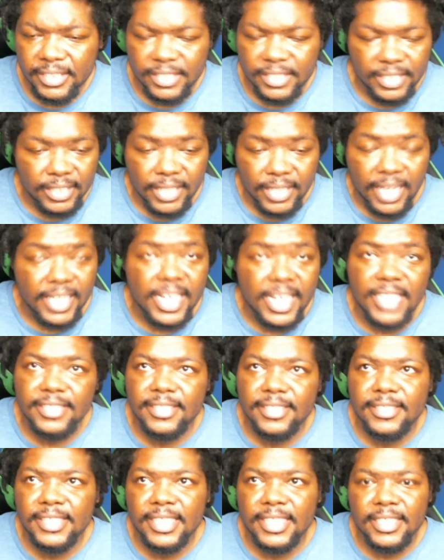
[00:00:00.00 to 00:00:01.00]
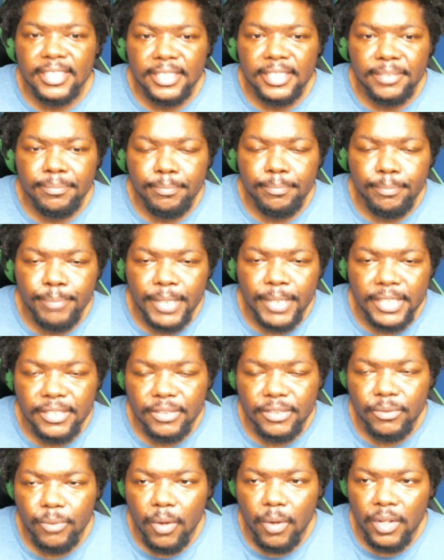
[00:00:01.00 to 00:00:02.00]
like Casey's seeing this
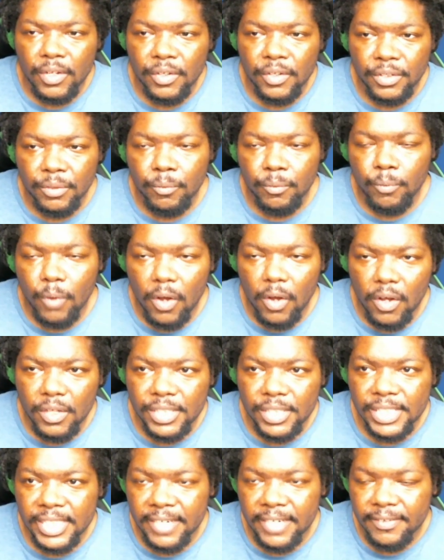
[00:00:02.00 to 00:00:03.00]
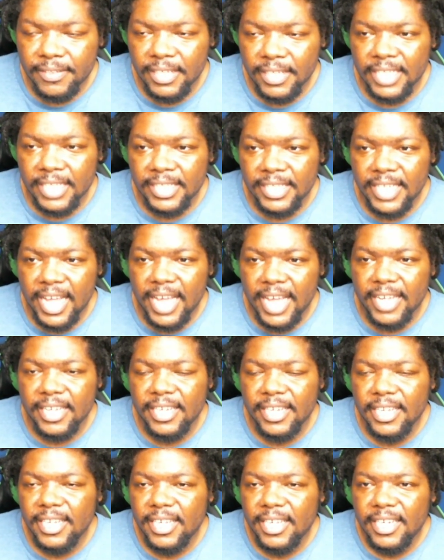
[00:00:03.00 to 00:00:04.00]
beast crawling on the walls and everything like that,
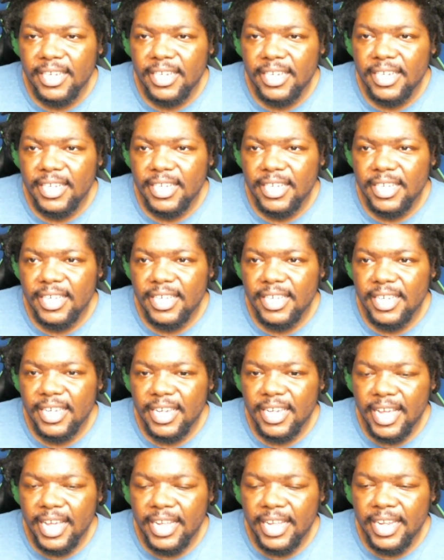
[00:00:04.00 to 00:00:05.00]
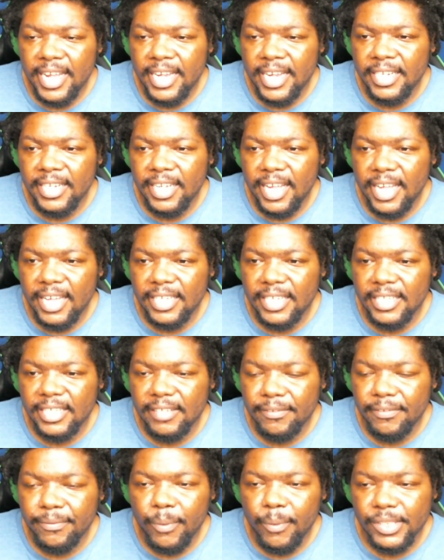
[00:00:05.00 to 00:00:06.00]
and then like
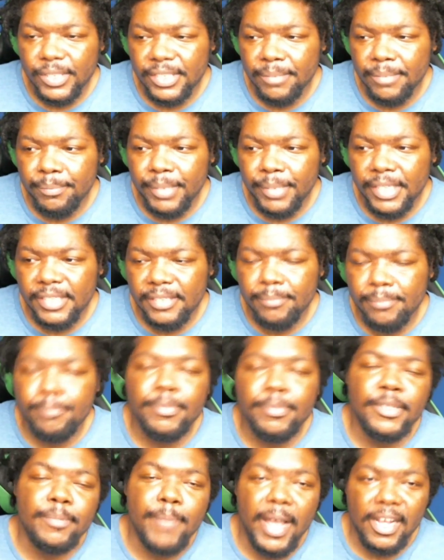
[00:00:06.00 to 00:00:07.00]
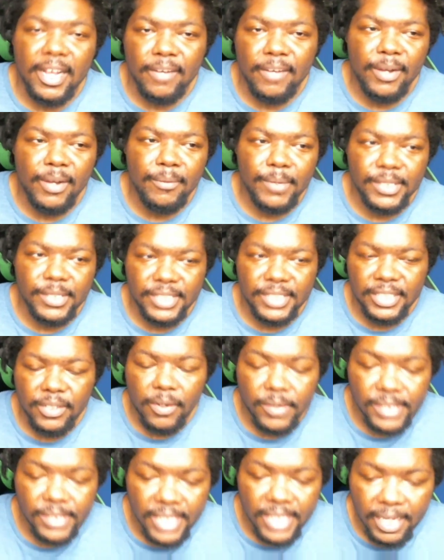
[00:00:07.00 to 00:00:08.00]
forced the beast to back away once he
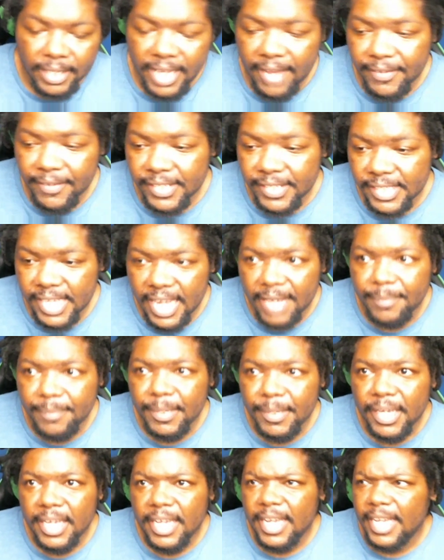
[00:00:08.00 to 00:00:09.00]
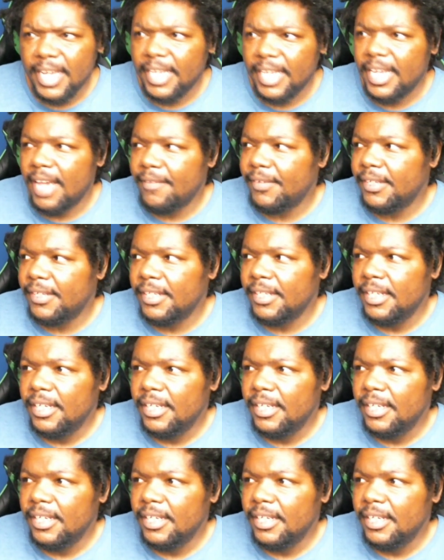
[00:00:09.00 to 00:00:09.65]
calls out Kevin's name, and Kevin,